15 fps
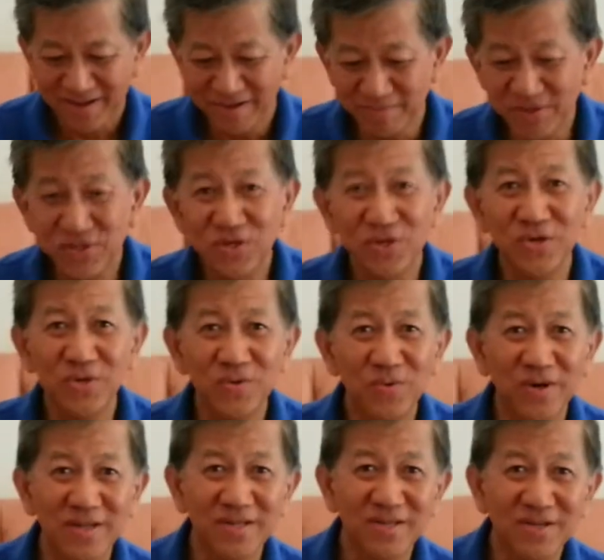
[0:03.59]
let me show you
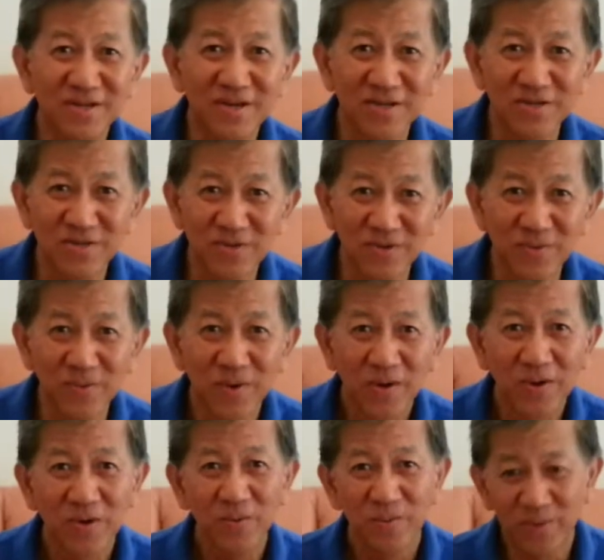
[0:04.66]
what you can do
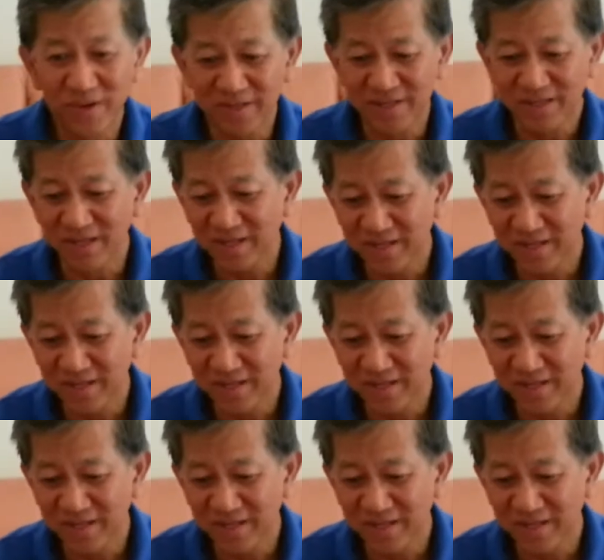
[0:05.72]
with the